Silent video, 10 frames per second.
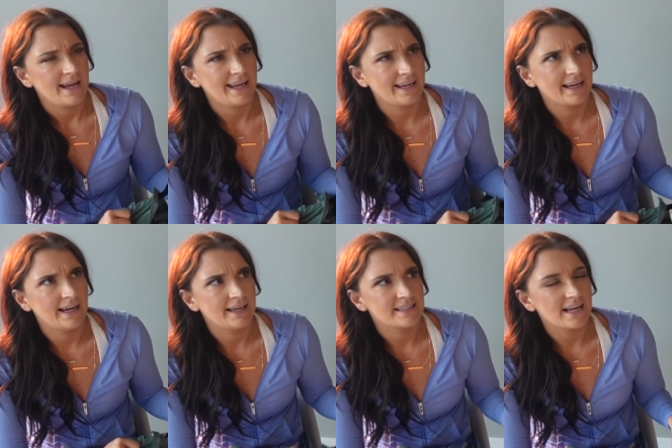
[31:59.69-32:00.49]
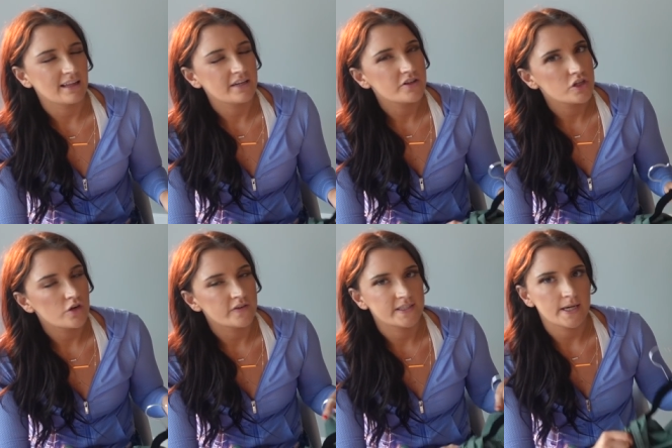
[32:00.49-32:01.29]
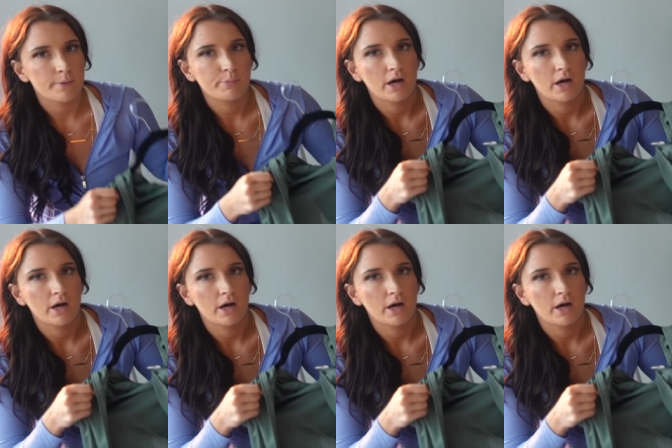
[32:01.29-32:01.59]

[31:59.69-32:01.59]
And I liked the Nova zip,